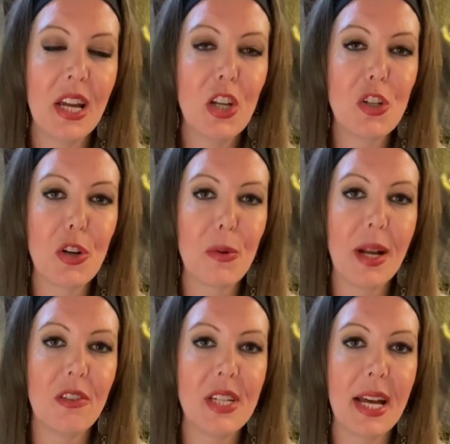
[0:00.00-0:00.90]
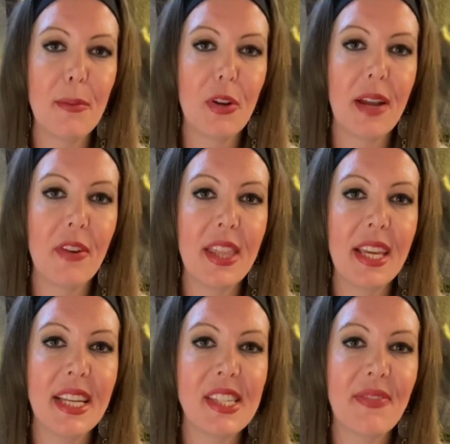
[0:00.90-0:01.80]
Turnaround time on
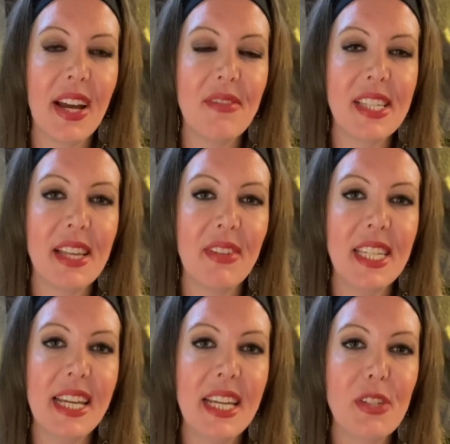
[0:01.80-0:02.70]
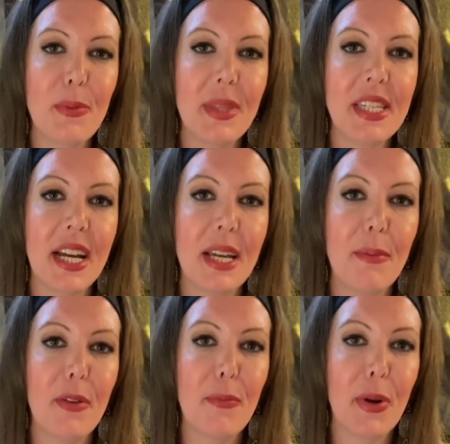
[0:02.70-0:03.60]
everything is five to seven days from the time
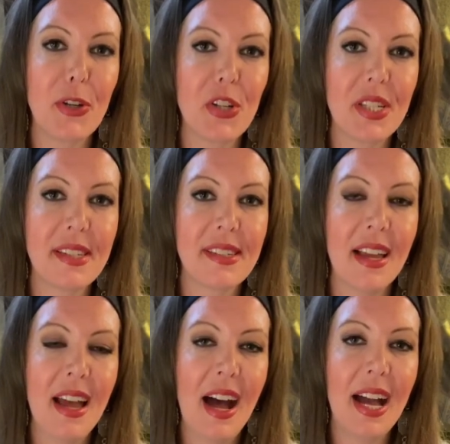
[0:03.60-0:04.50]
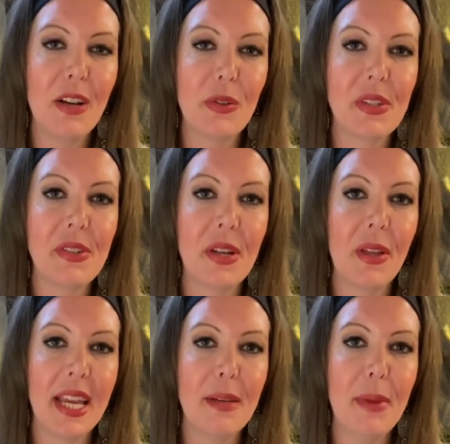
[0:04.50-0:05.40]
of purchase. I also sell
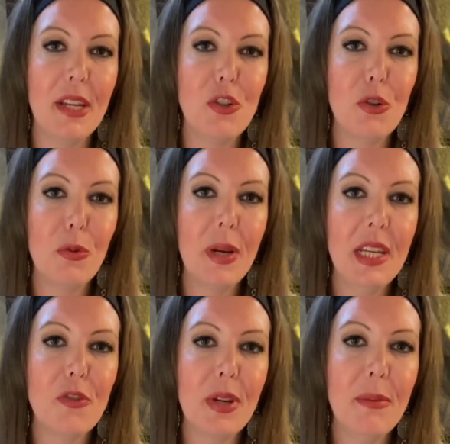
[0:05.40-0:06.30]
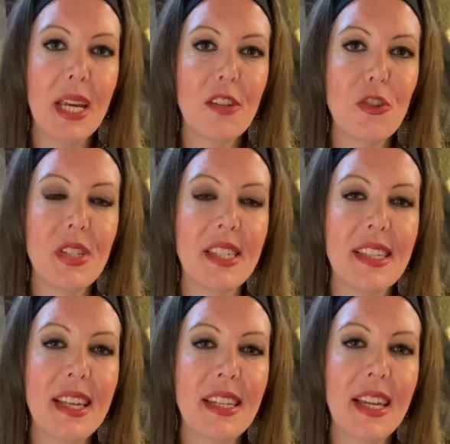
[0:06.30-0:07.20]
handmade jewelry, dream catchers, and
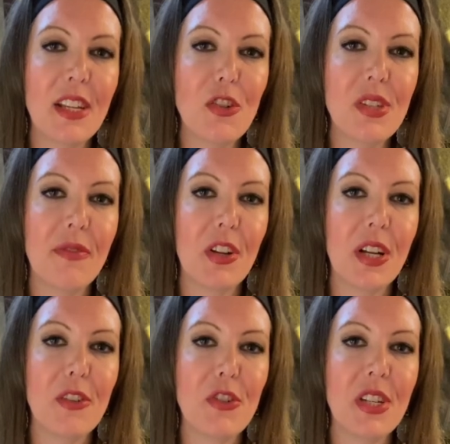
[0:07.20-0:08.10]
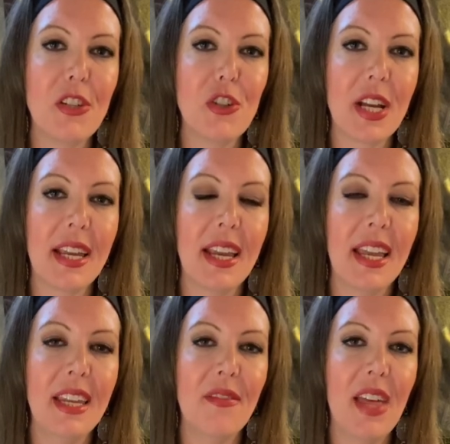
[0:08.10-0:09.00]
sun catchers if you're interested in checking
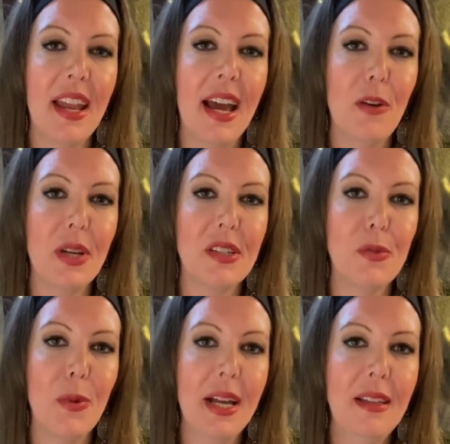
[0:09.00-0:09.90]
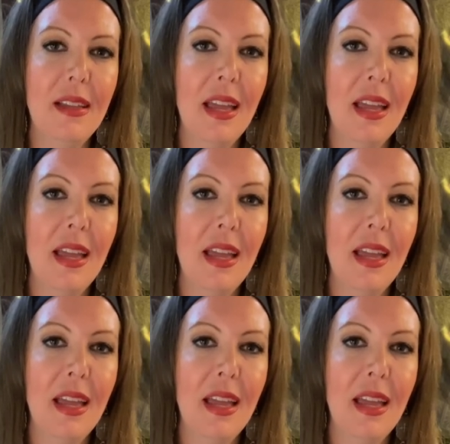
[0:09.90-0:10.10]
any of that out as well.